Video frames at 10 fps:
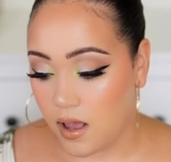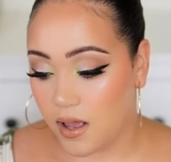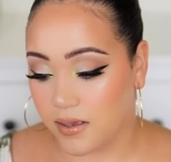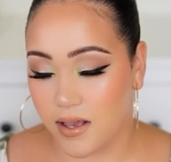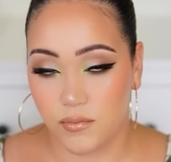
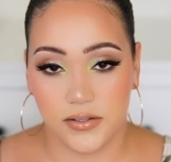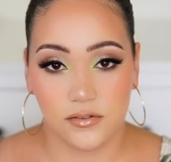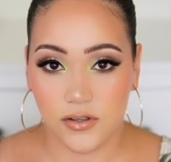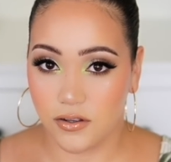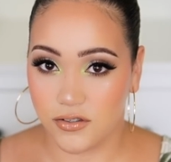I can't wait to
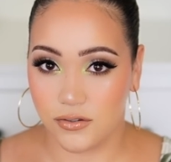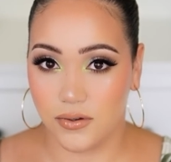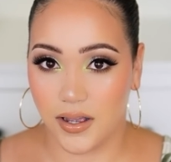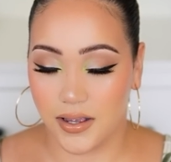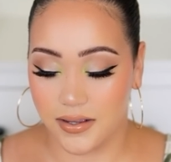talk to you
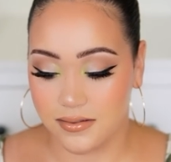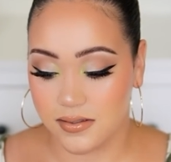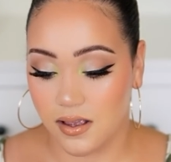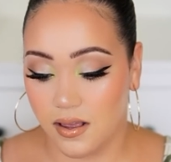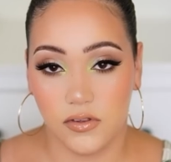
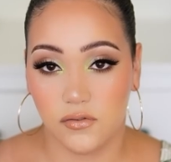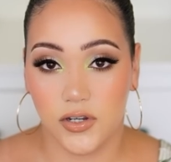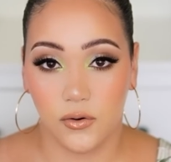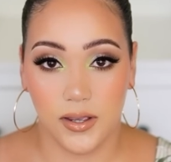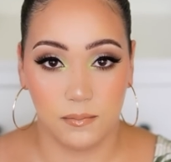guys. Give this
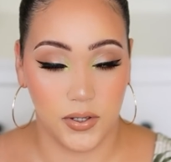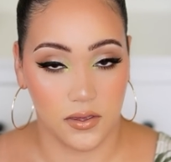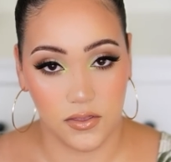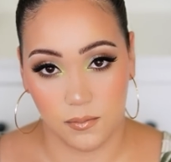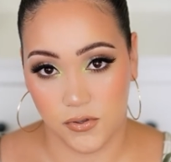video a
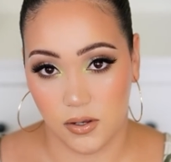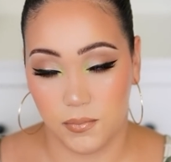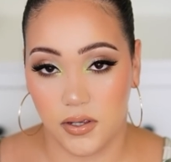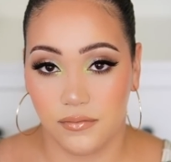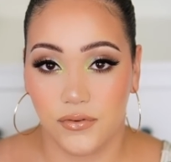big thumbs
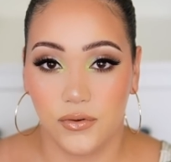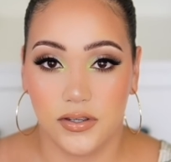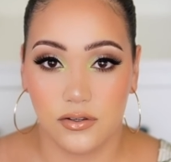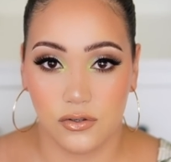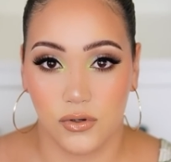up if you
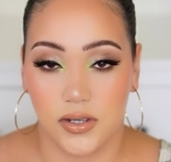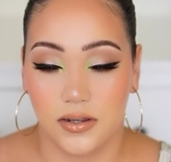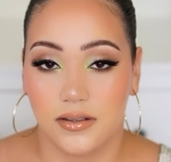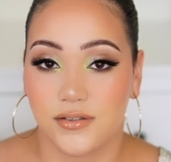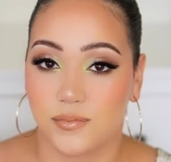enjoyed
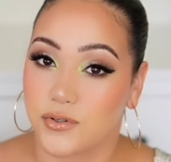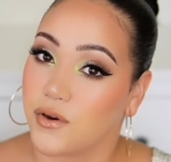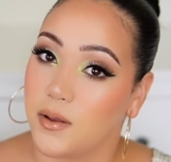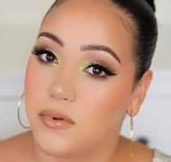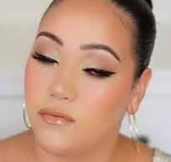it.
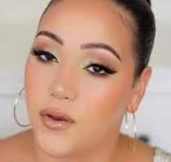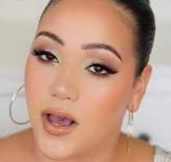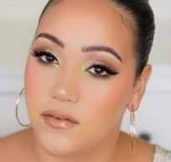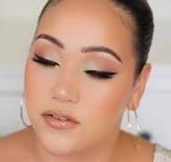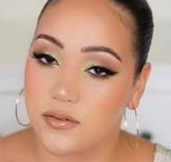Subscribe if you
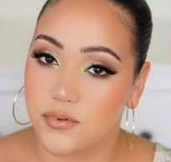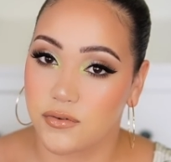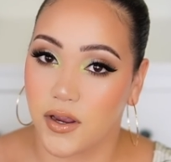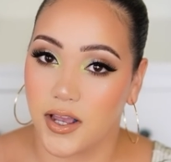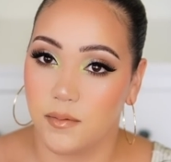haven't
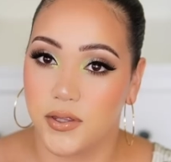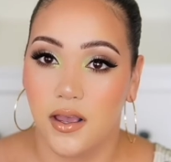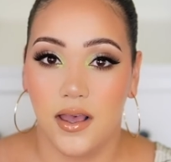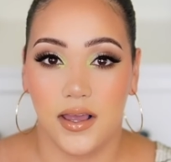subscribed.